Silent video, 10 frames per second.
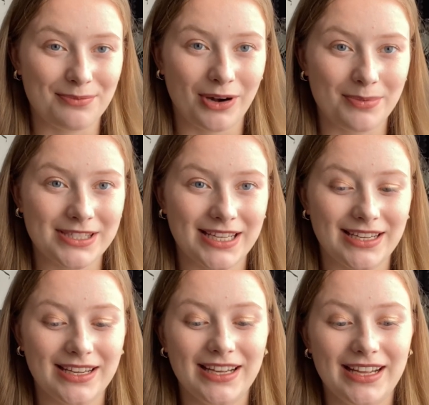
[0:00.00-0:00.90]
property
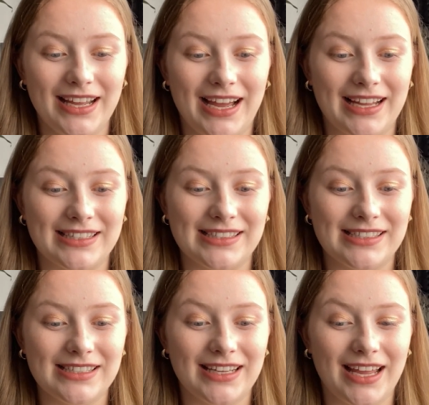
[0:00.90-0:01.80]
and
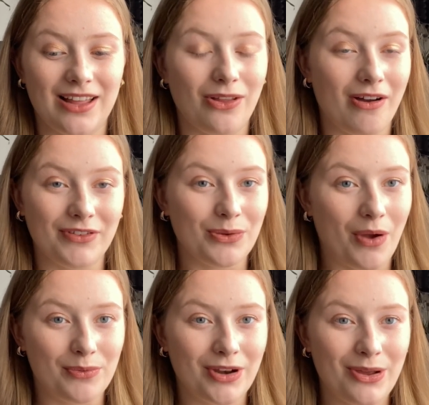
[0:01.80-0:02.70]
a lot of you
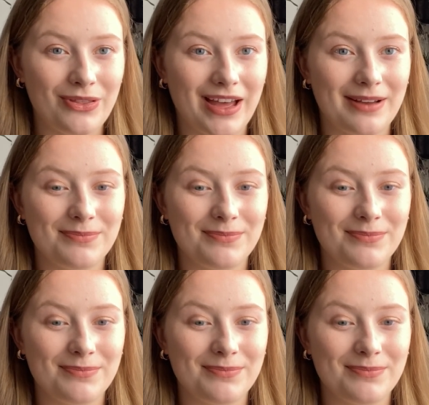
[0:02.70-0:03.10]
won't know that.